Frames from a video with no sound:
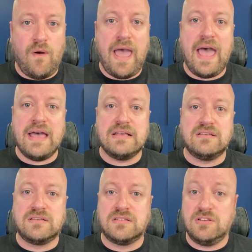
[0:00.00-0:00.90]

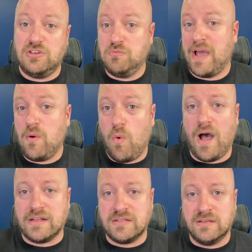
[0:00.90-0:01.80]
as you might
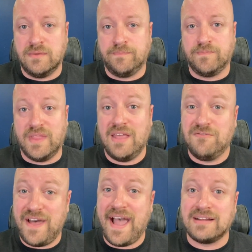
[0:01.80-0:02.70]
want. In
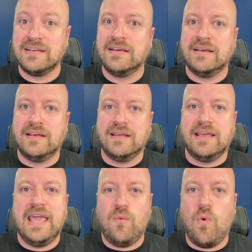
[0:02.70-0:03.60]
fact,
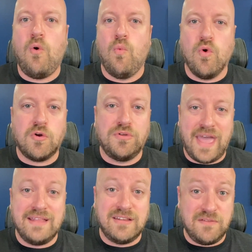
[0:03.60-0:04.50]
it won't work with
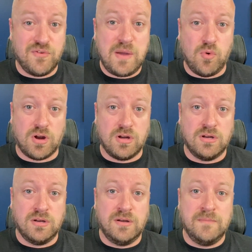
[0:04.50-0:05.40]
entity framework
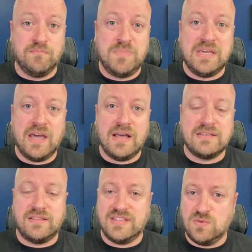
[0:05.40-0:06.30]

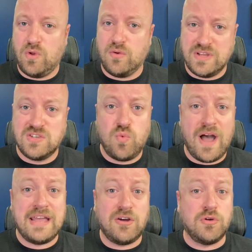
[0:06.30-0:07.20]
because and this is one of the reasons
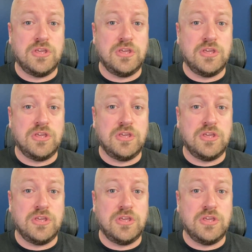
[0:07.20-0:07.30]
why I don't